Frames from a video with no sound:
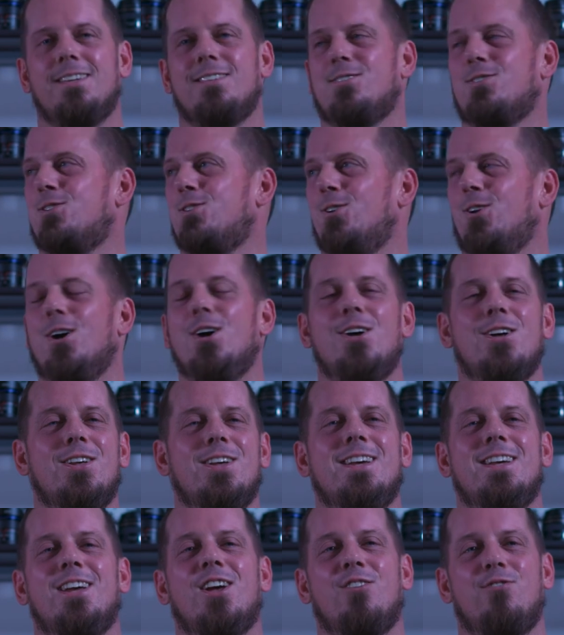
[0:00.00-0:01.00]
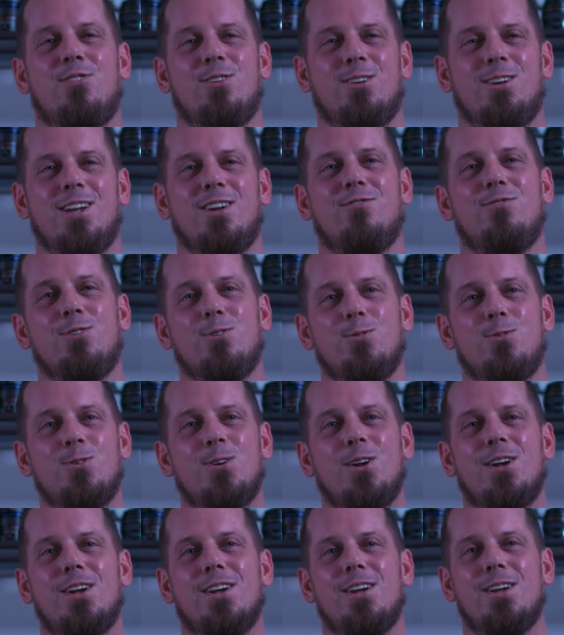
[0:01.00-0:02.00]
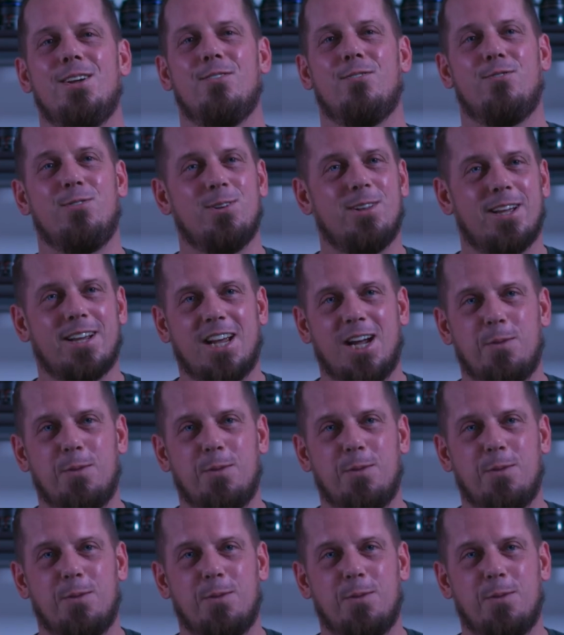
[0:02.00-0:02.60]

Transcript: So if you feel like